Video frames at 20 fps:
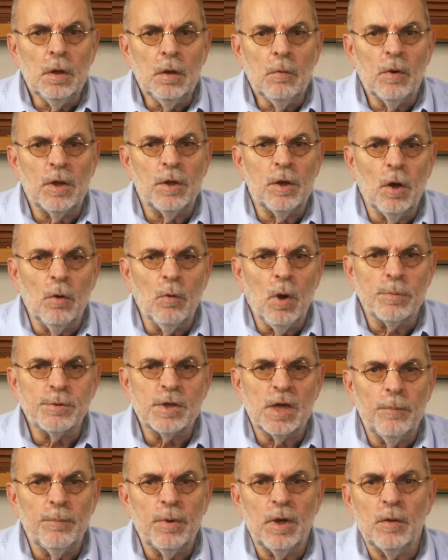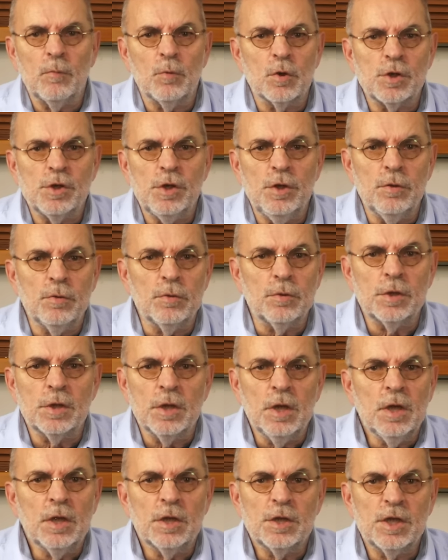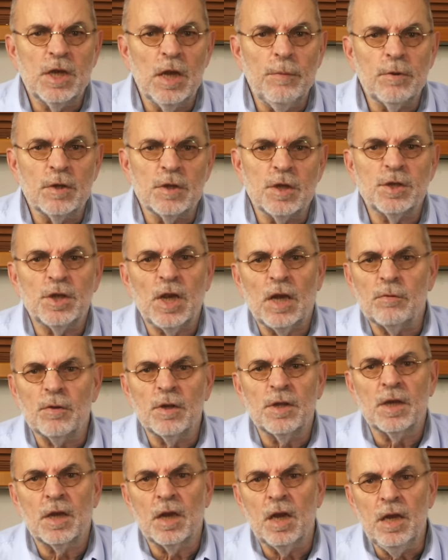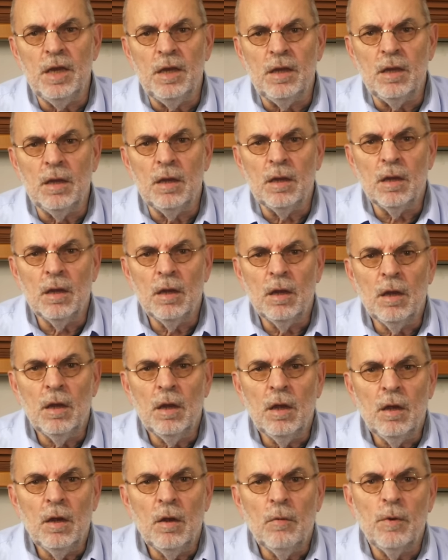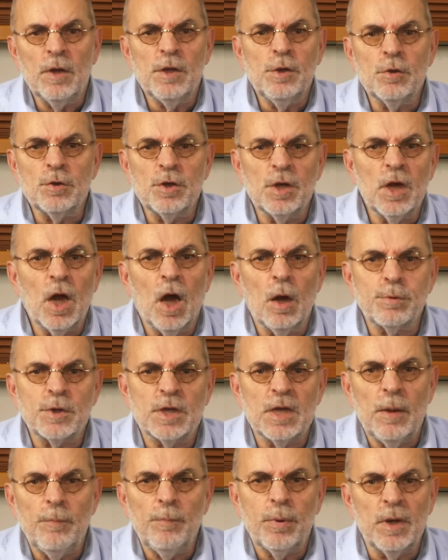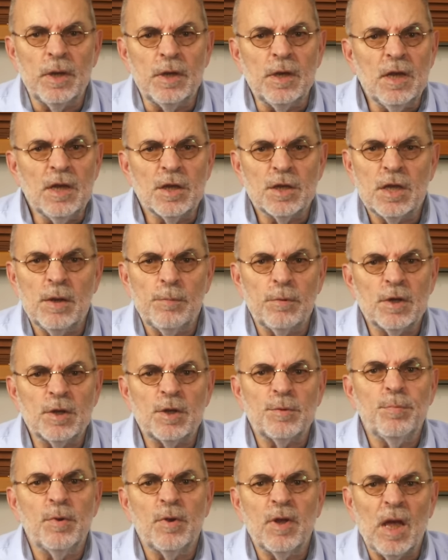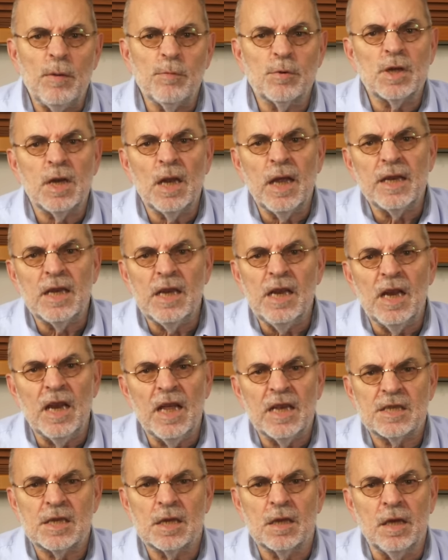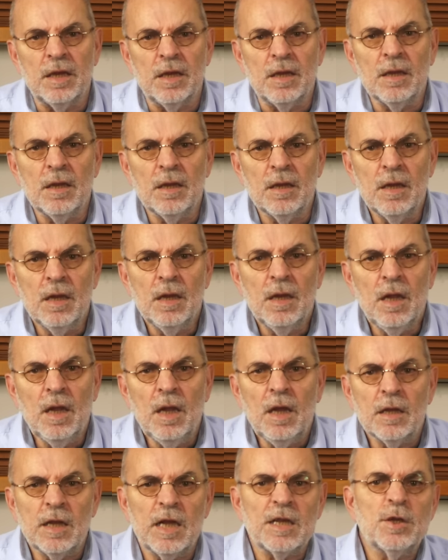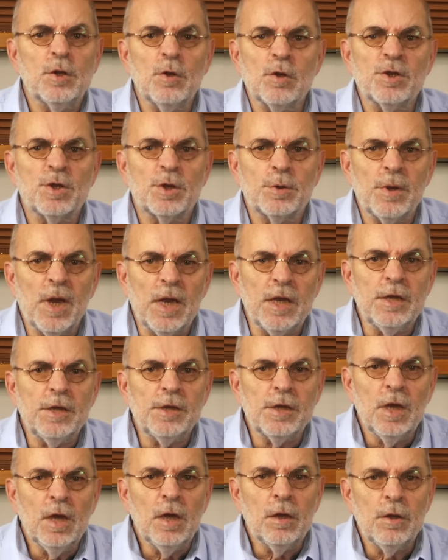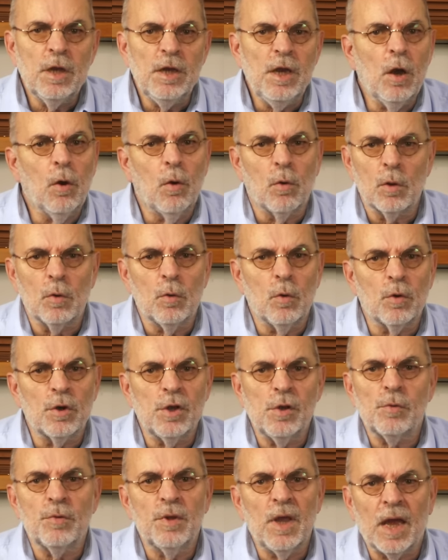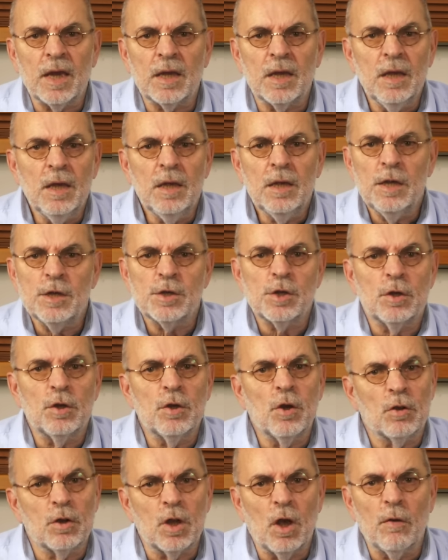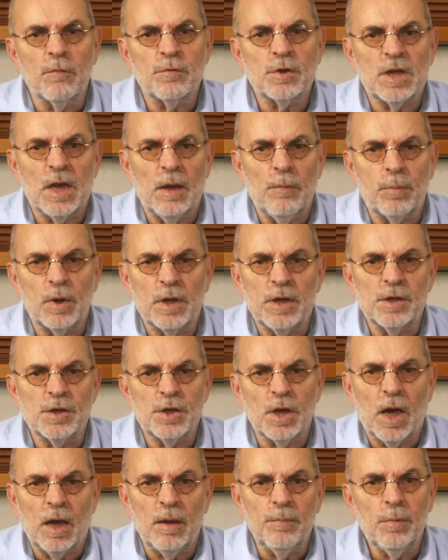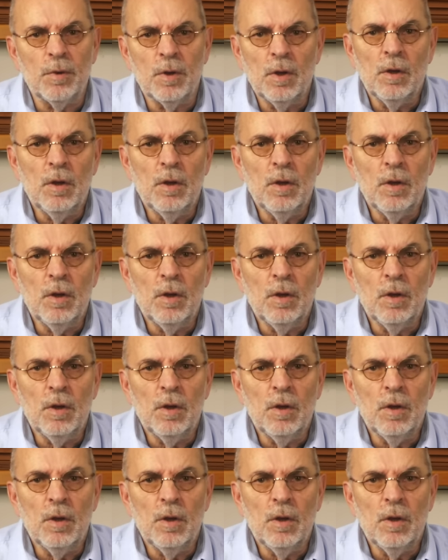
When no upsampling was used, sibilance sounded clean. When using upsampling, sibilance became slightly less clean. That's not strange, the Holo Audio DAC is a non-oversampling type.